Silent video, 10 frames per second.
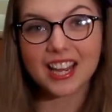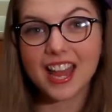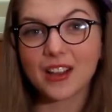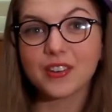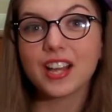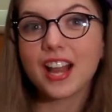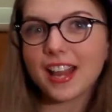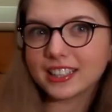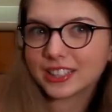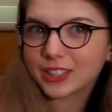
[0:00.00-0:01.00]
Now
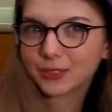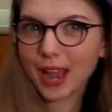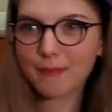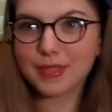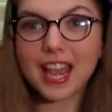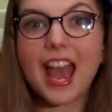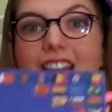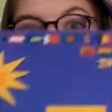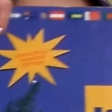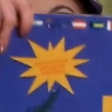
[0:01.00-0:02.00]
let's grab the
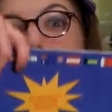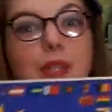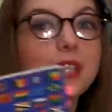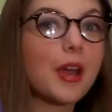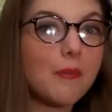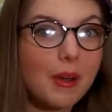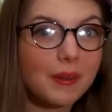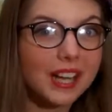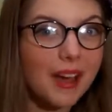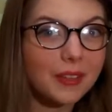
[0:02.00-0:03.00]
atlas so we know where
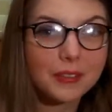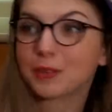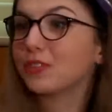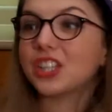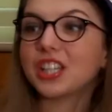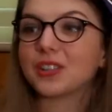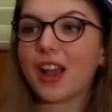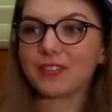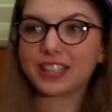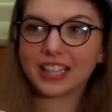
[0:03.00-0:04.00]
we're coming from
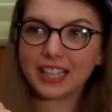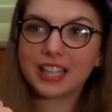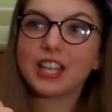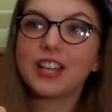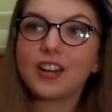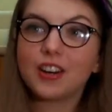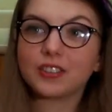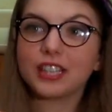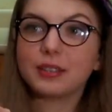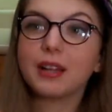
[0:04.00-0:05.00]
geographically.
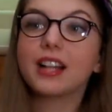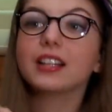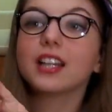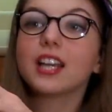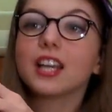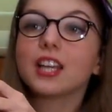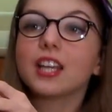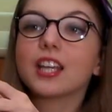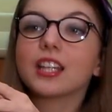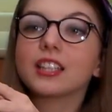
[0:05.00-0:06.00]
Alright, well,
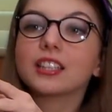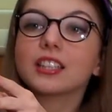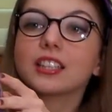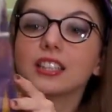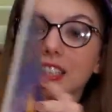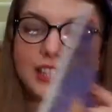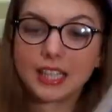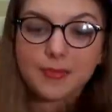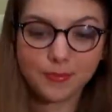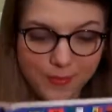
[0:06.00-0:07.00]
see?